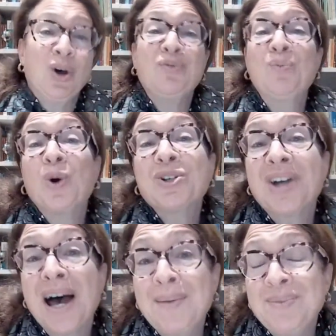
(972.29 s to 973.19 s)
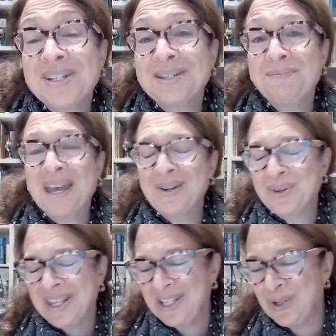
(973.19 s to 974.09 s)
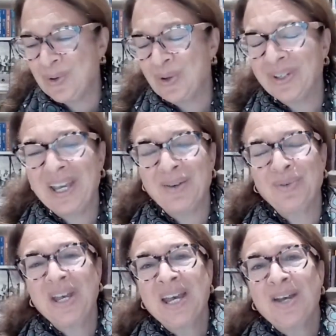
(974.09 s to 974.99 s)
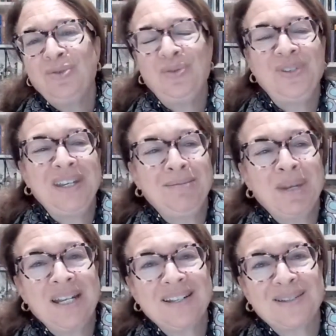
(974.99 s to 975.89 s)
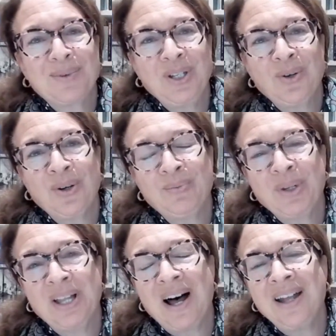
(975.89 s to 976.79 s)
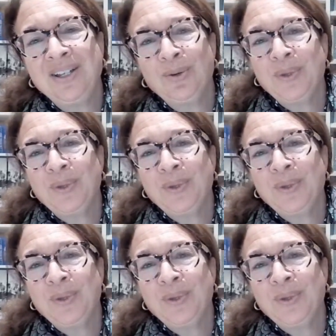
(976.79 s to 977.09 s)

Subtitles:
You'll have more time to spend with it. You only have 15 minutes when you're in Milan.